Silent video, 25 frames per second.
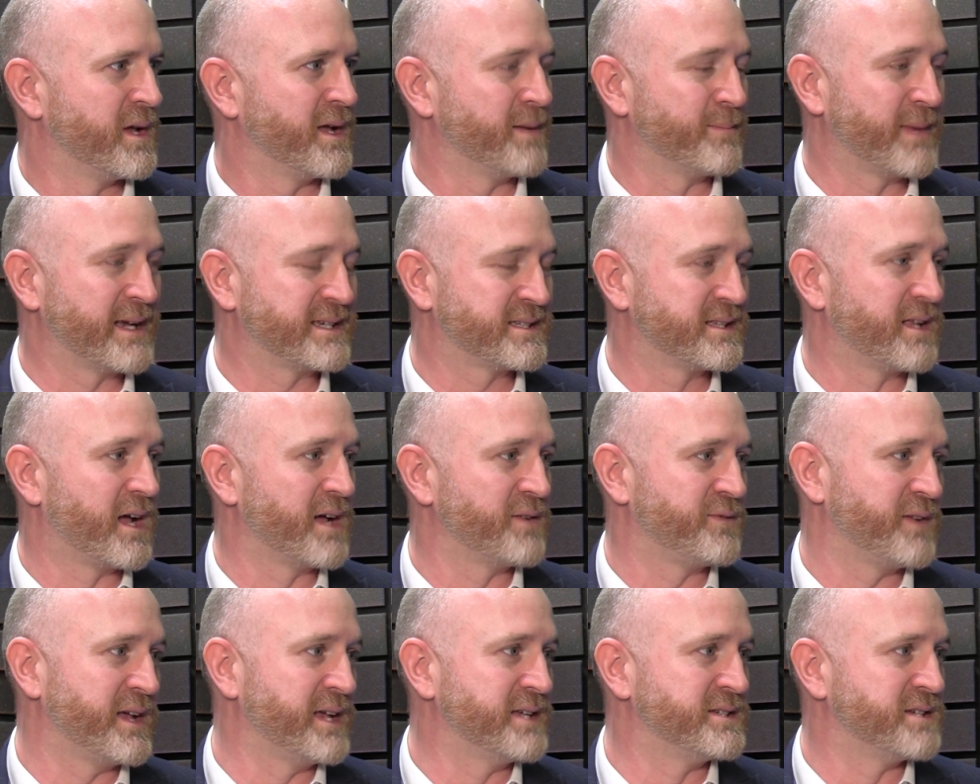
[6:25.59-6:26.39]
It makes
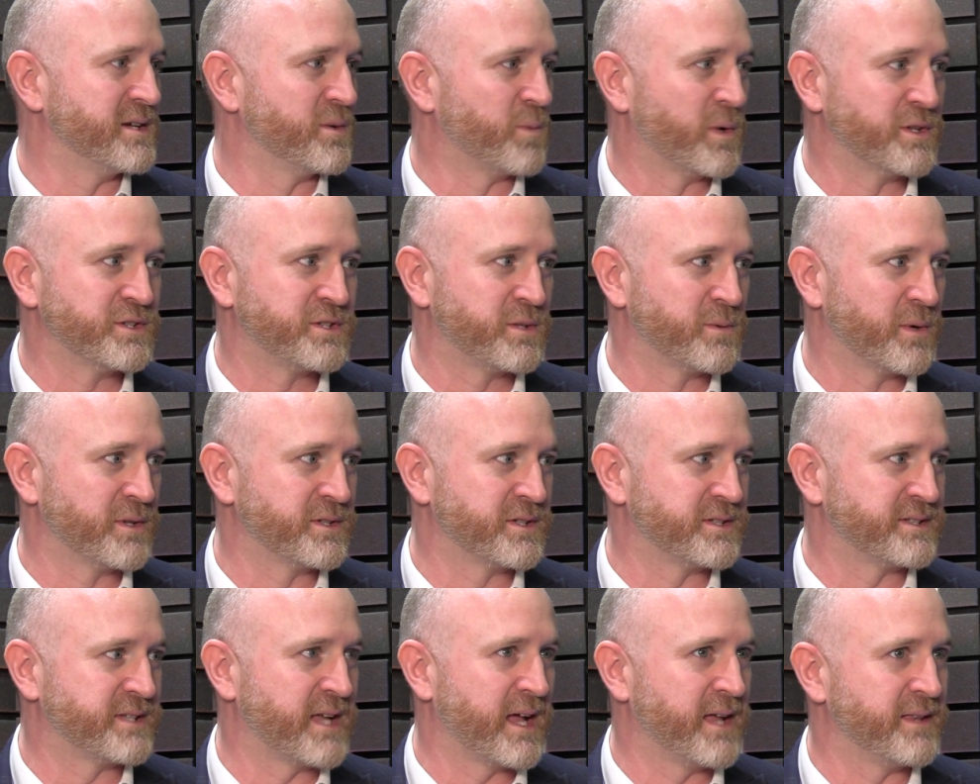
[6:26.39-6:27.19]
life easier once you
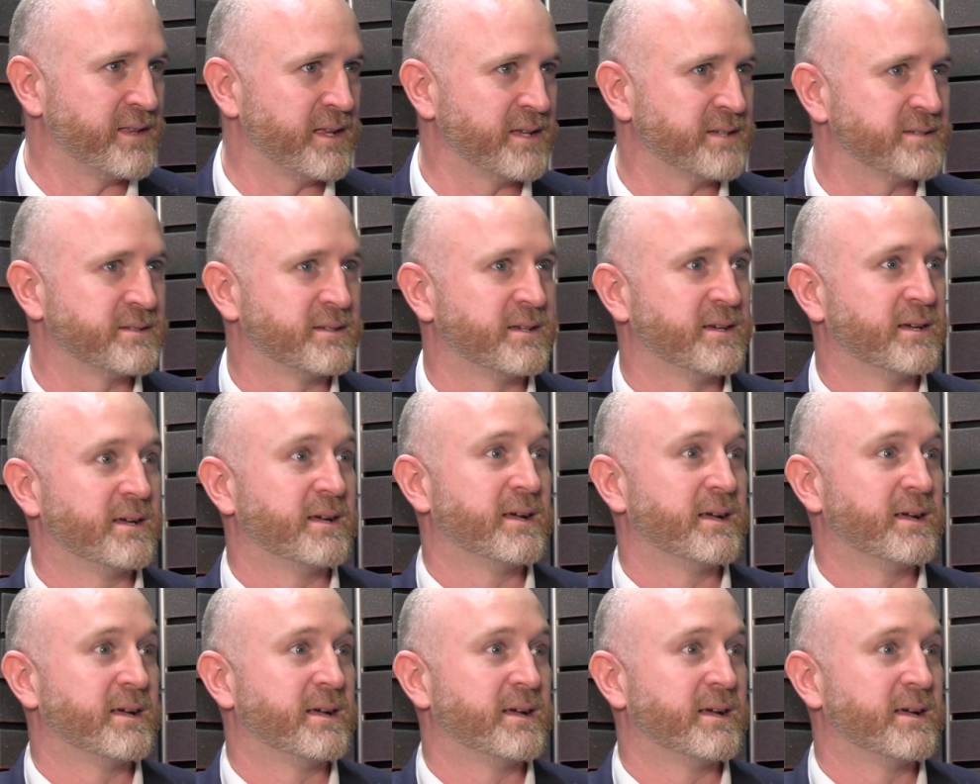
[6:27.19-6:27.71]
understand this.